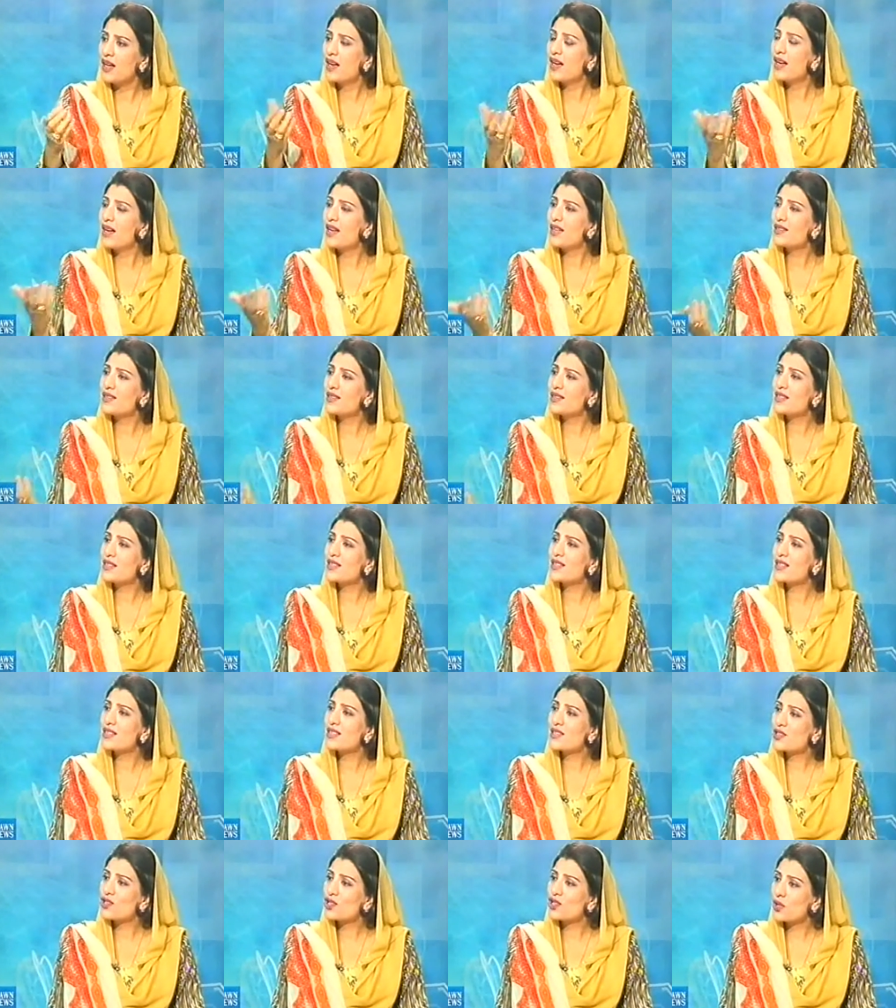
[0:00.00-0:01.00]
is a
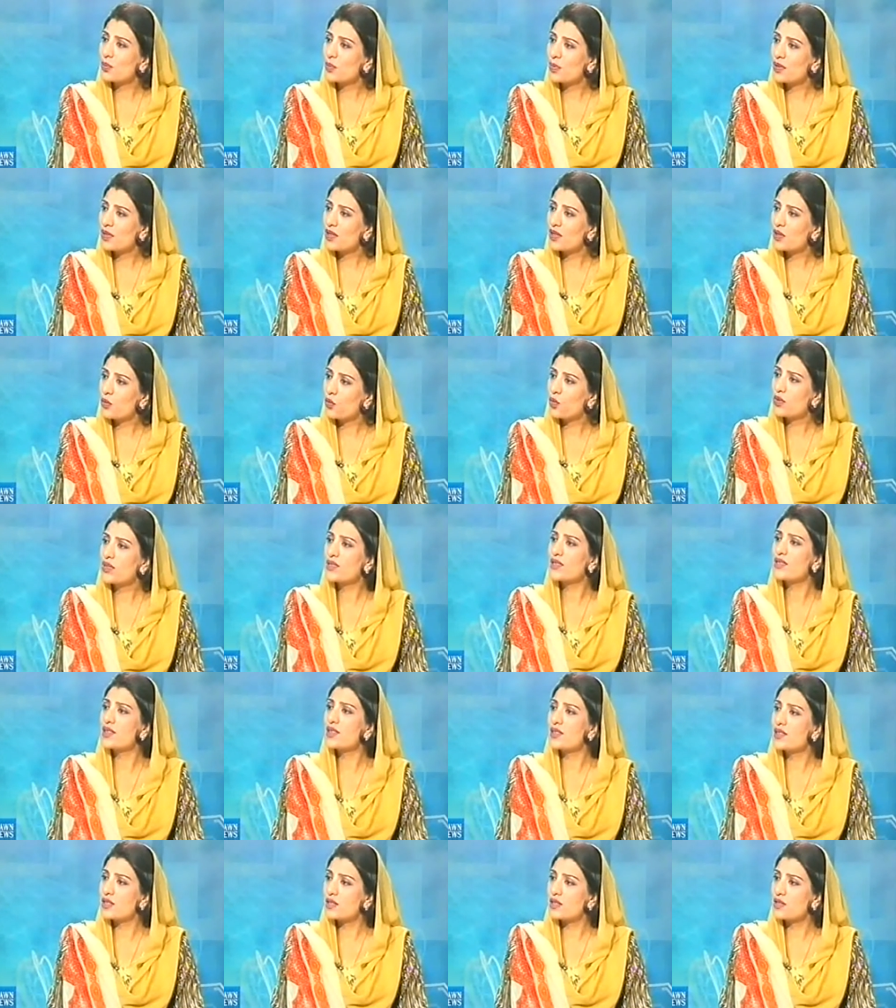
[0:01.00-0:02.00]
dictatorship. What is
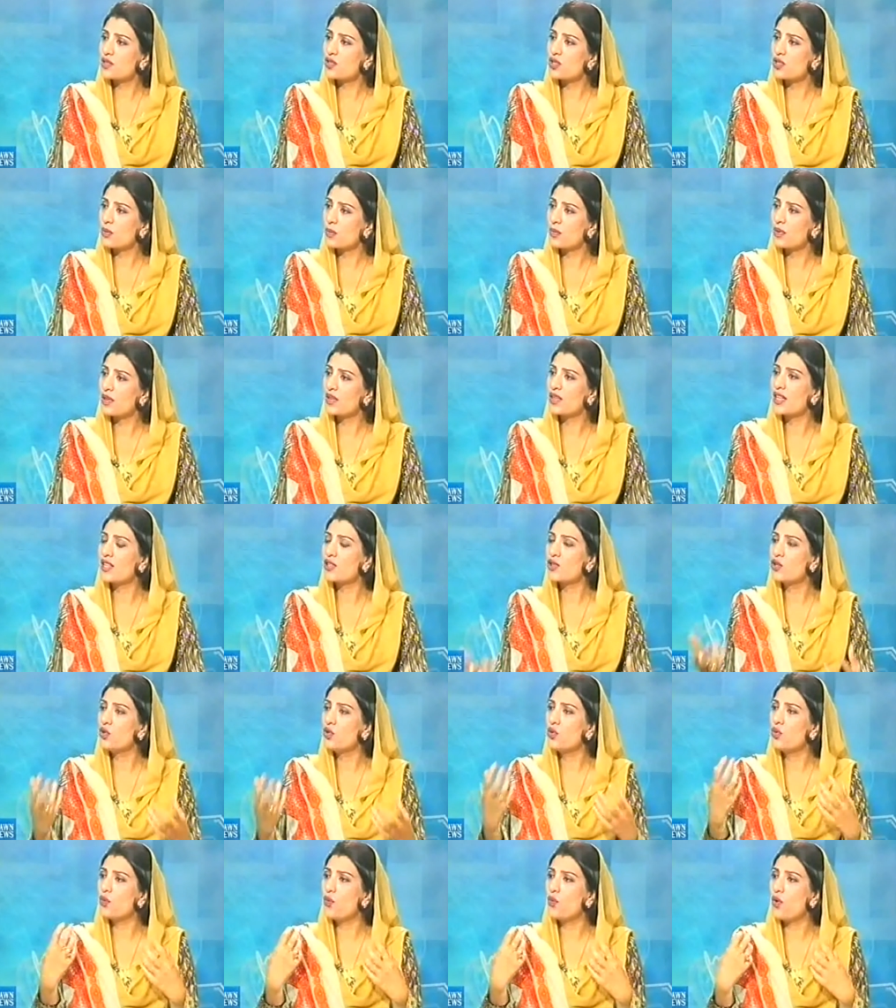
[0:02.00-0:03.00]
dictatorship? That you
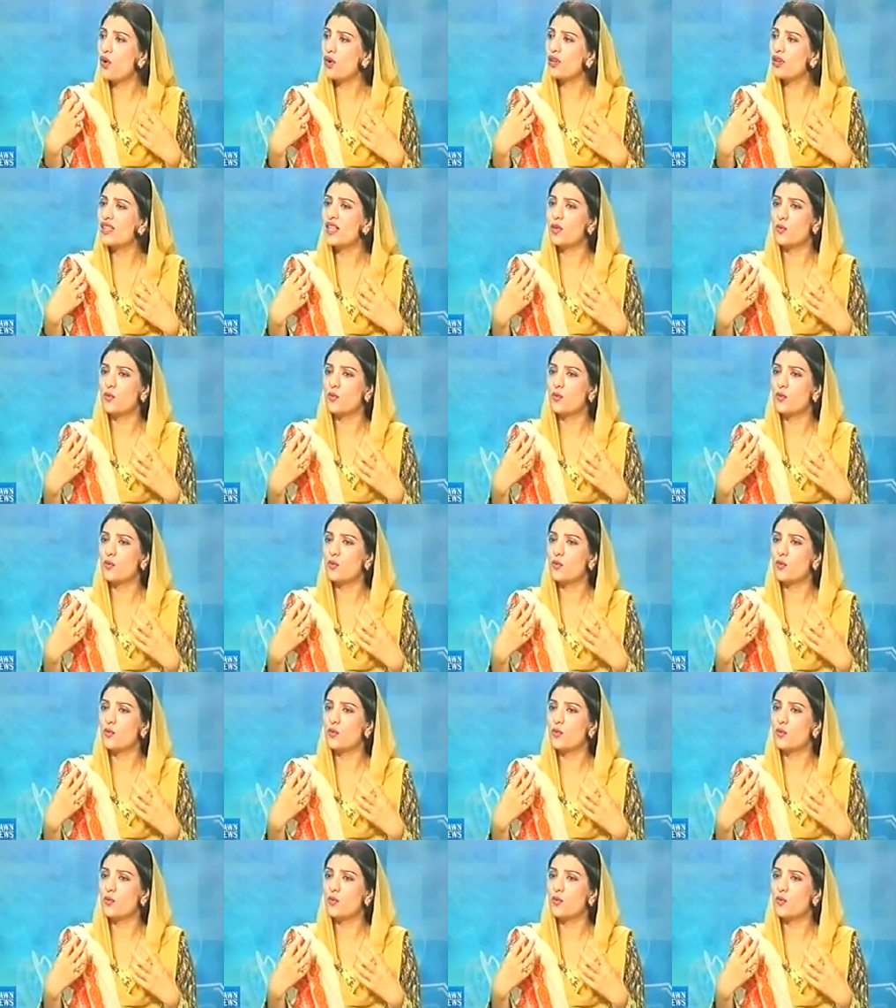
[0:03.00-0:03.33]
want that